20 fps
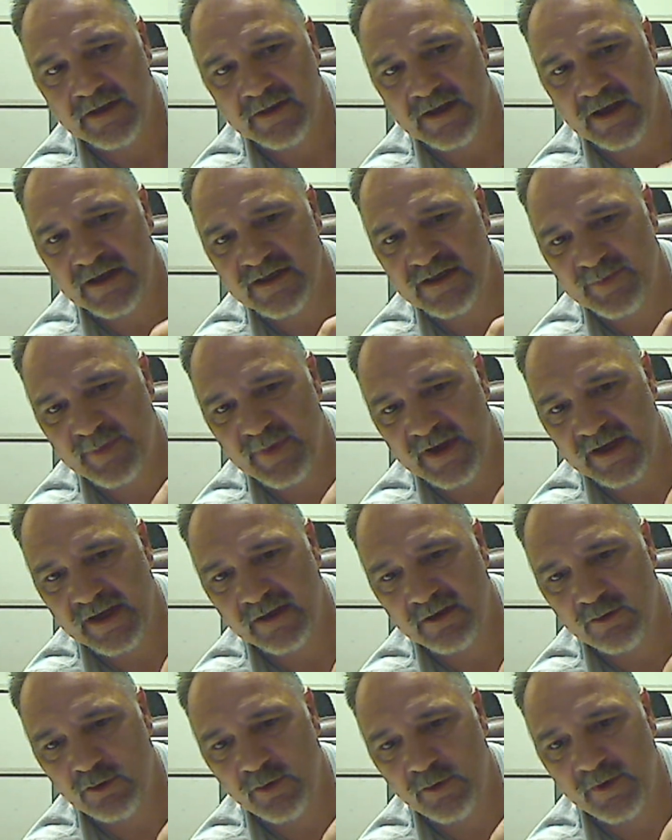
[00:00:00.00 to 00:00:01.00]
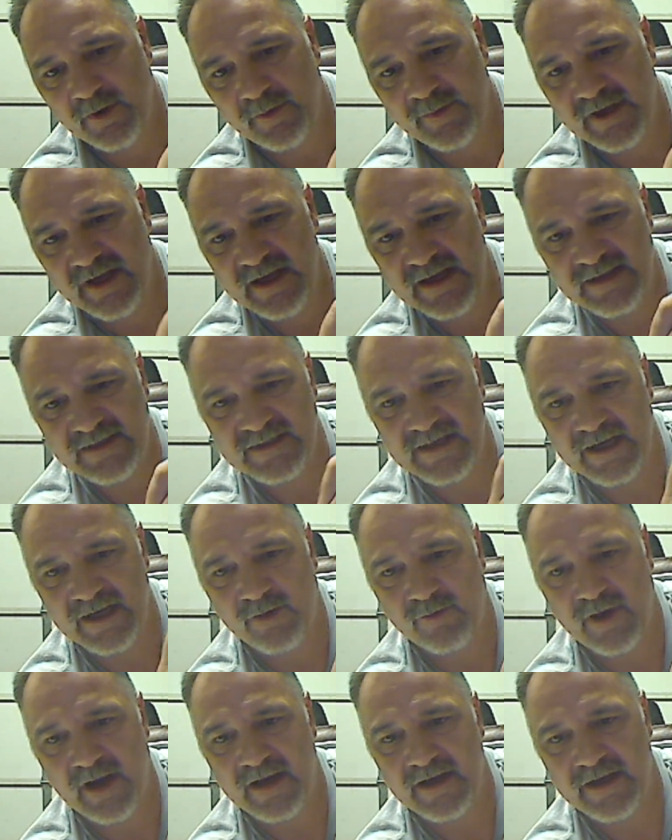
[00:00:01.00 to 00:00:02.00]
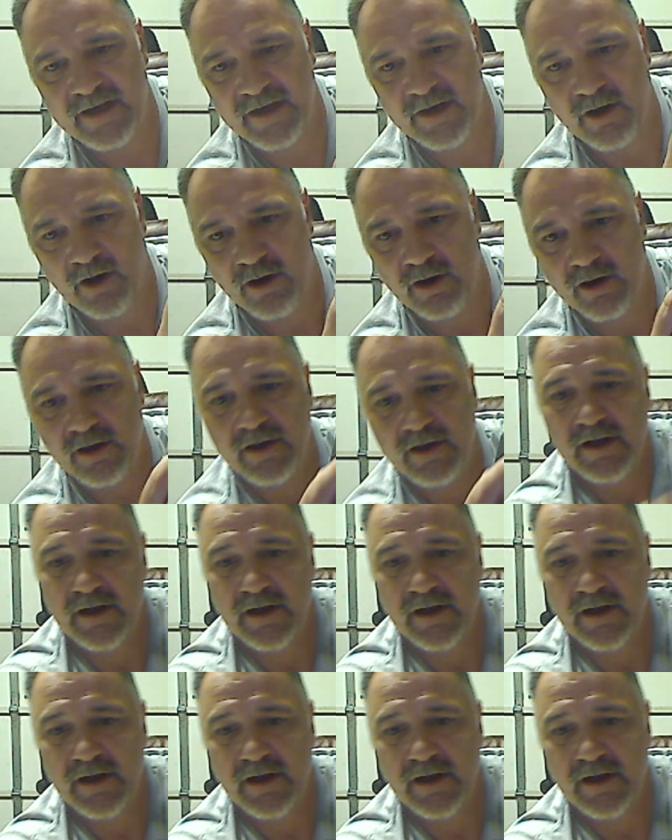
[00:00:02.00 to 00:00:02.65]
Now this big aluminum heat sink right here